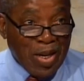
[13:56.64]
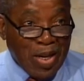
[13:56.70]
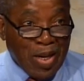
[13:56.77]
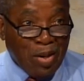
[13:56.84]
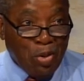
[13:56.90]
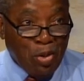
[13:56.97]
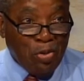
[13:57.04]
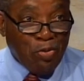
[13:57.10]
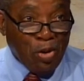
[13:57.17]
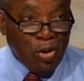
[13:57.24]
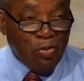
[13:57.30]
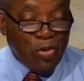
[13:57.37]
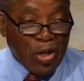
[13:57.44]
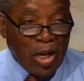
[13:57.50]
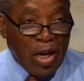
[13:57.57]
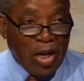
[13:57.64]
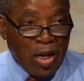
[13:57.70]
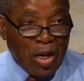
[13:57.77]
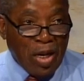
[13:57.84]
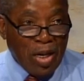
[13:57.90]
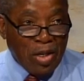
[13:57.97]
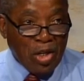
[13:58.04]
Yeah, we fought for that,
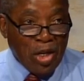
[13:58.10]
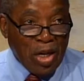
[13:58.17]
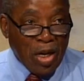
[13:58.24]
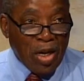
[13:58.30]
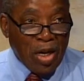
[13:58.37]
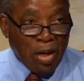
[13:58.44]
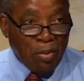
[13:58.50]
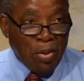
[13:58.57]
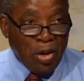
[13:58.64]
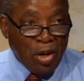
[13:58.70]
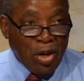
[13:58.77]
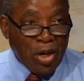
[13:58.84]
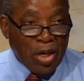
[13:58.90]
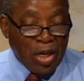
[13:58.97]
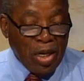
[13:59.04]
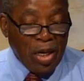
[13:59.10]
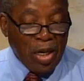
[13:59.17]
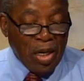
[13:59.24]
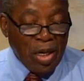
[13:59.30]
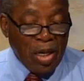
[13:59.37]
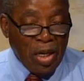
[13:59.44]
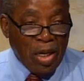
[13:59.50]
and to get that park
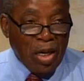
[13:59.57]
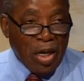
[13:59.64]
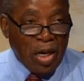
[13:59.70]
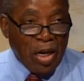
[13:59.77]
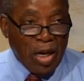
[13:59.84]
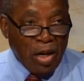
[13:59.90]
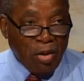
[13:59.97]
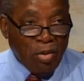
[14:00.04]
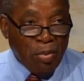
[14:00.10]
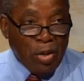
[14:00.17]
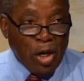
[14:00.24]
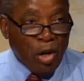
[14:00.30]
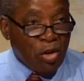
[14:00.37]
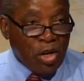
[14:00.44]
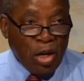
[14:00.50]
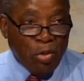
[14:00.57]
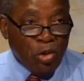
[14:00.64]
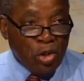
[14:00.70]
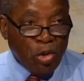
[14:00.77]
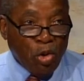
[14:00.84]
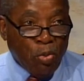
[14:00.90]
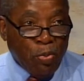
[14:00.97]
in that area, because there was no